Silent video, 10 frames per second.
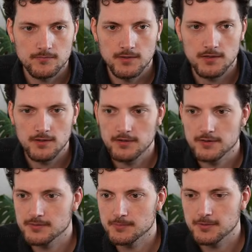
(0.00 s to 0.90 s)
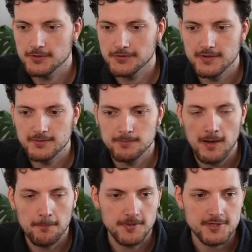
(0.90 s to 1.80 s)
this person has
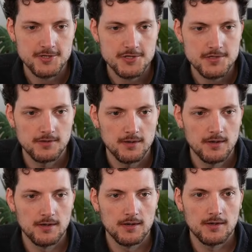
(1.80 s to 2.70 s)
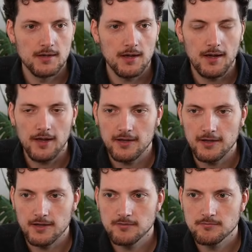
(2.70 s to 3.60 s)
published
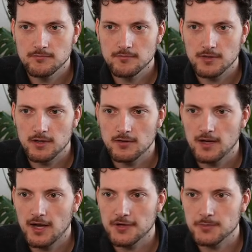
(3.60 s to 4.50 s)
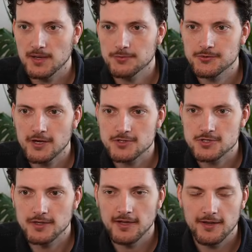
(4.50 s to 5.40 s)
a hardware
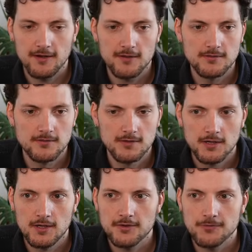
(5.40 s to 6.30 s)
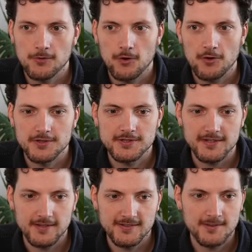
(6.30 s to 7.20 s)
abstraction layer for the
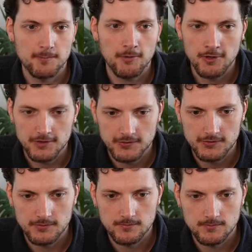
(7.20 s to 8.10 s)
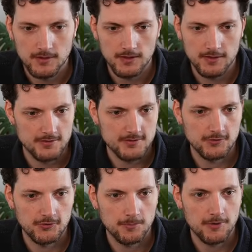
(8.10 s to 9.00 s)
DAISY boards. And
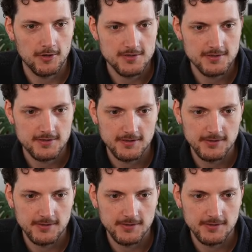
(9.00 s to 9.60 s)
supported